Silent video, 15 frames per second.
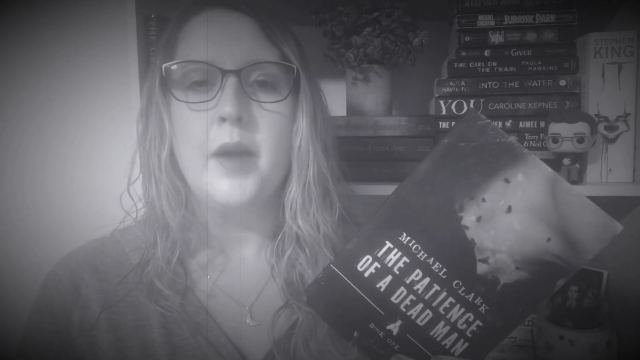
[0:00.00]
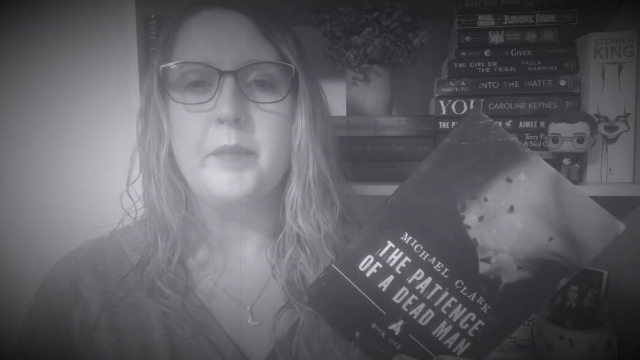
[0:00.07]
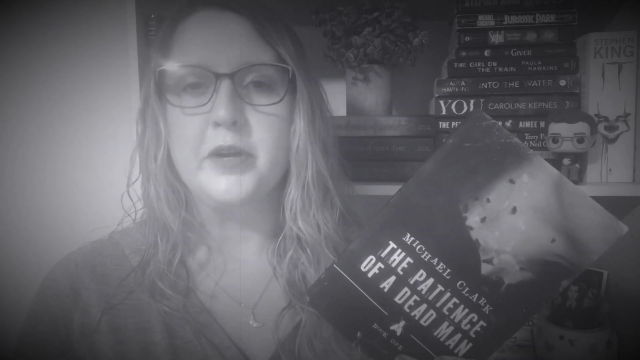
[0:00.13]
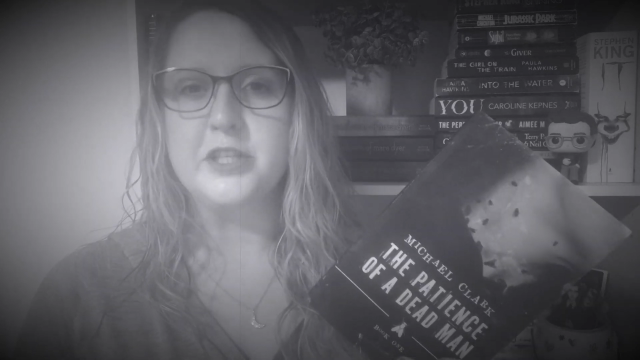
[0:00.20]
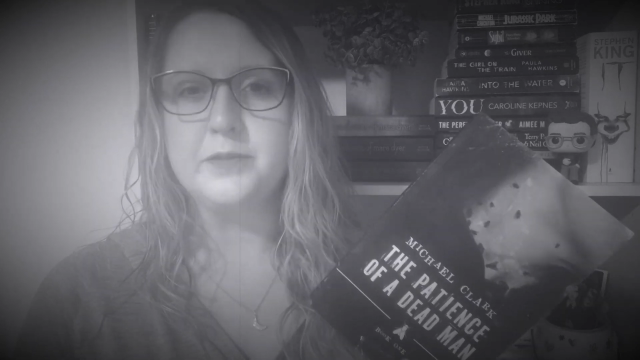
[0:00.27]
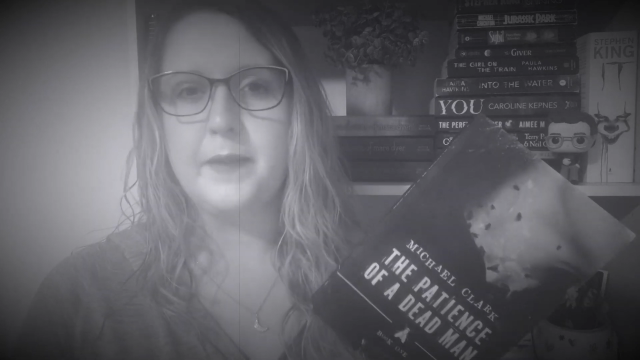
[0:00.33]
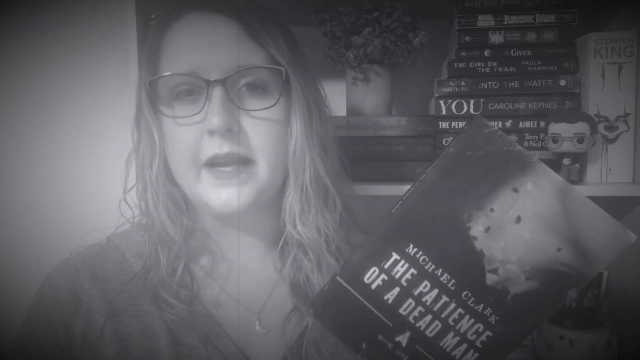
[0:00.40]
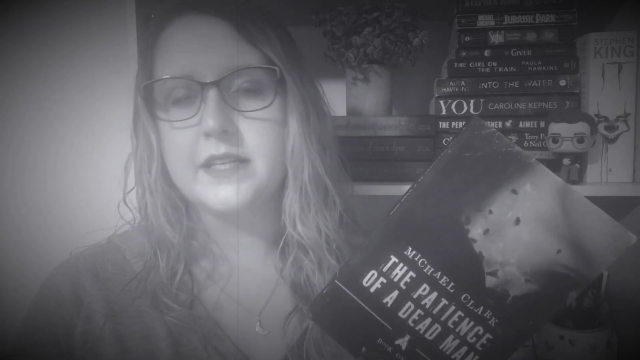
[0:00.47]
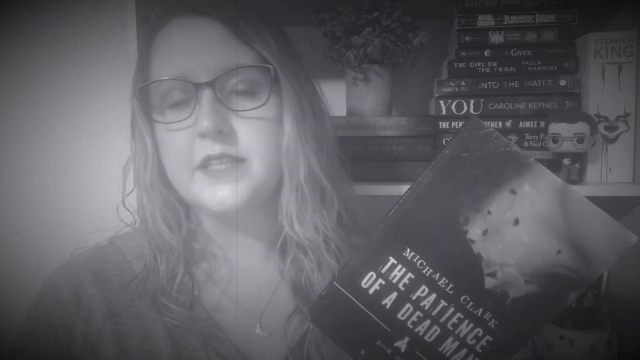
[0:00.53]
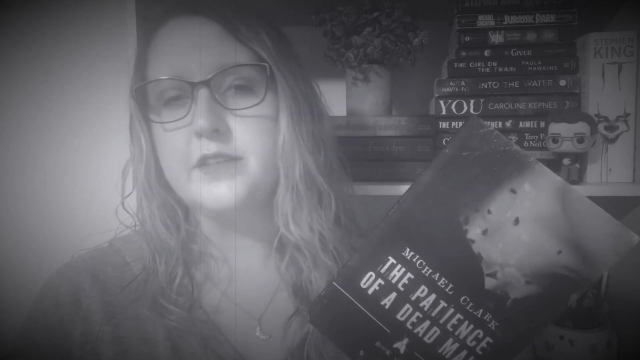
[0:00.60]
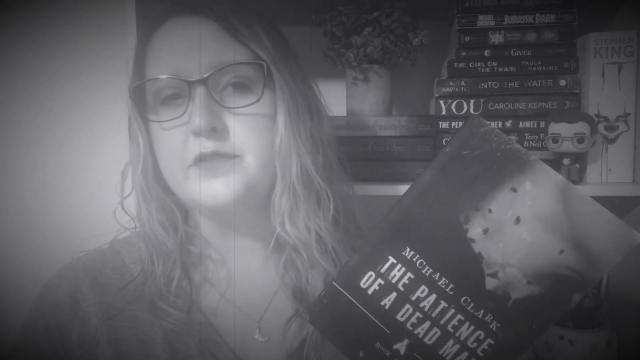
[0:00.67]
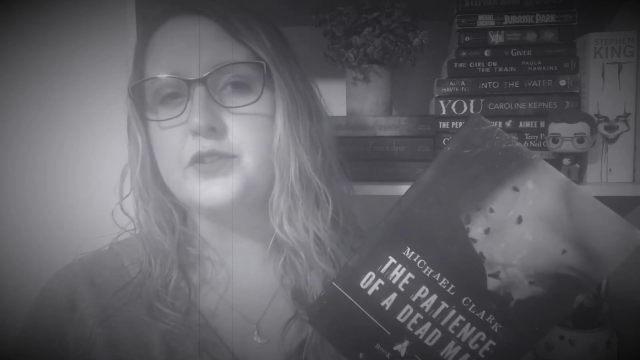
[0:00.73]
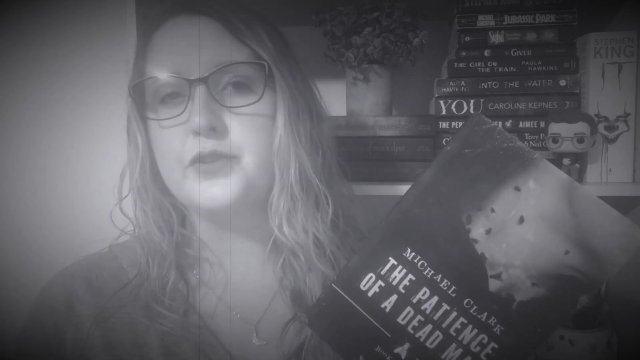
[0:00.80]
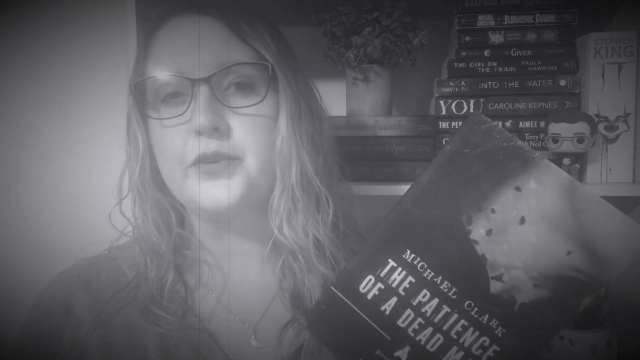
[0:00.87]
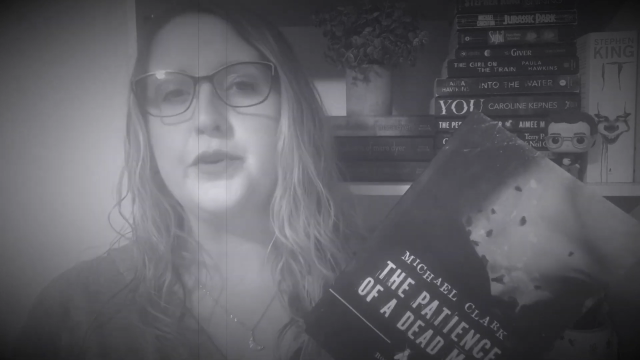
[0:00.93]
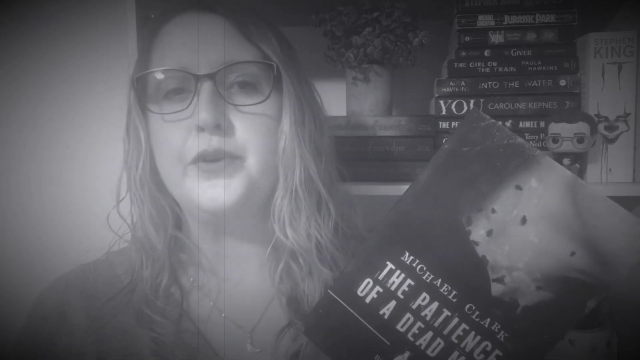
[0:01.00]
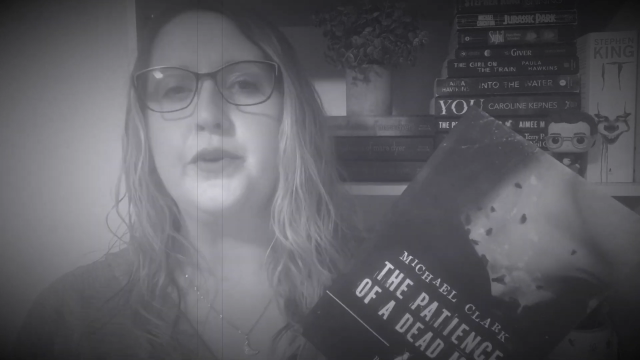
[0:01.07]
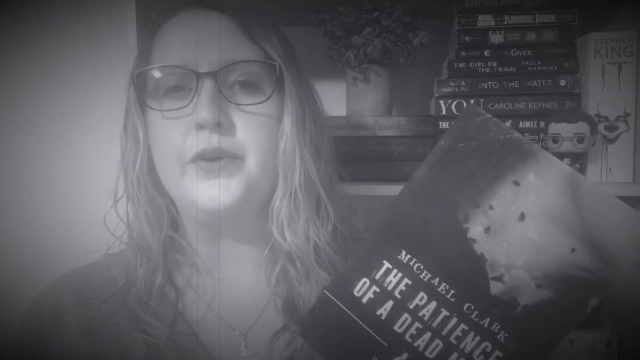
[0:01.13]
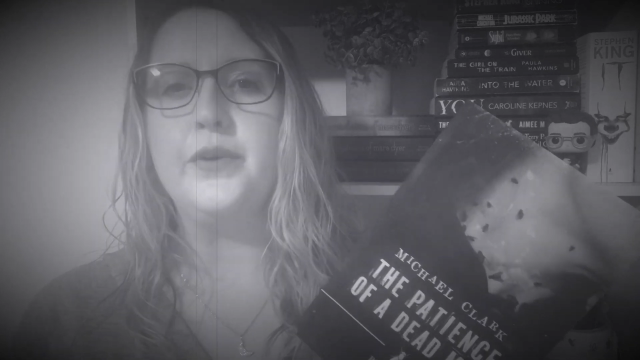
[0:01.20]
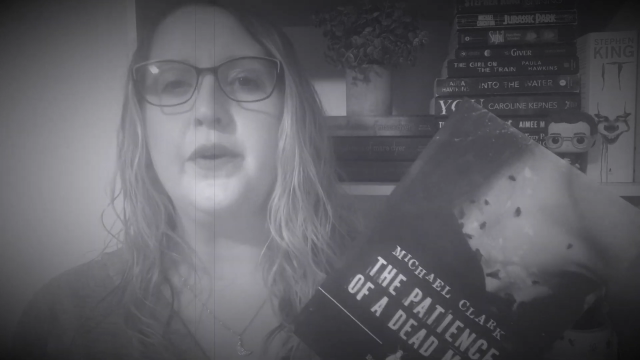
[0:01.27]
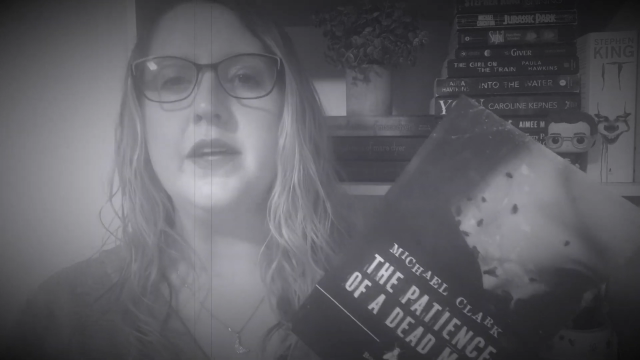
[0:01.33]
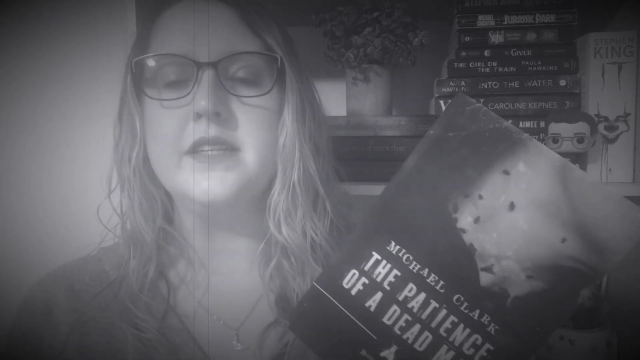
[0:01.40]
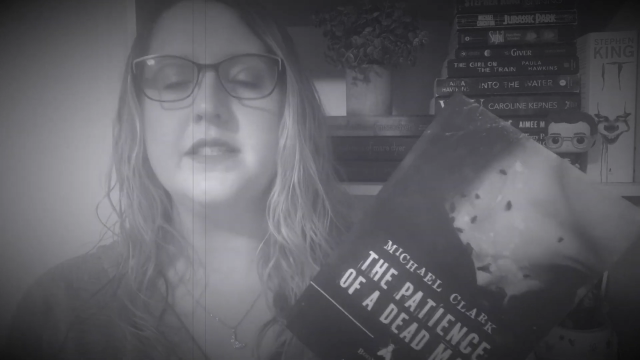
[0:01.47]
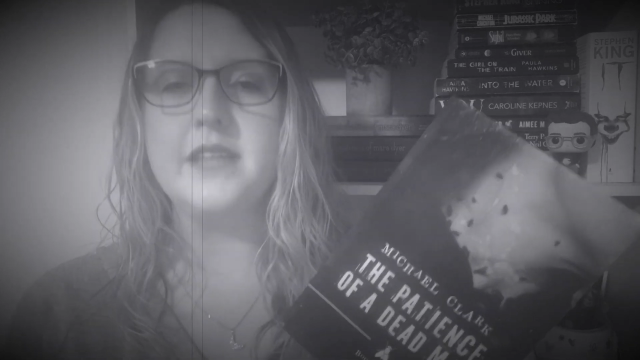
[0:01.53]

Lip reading: perspectives through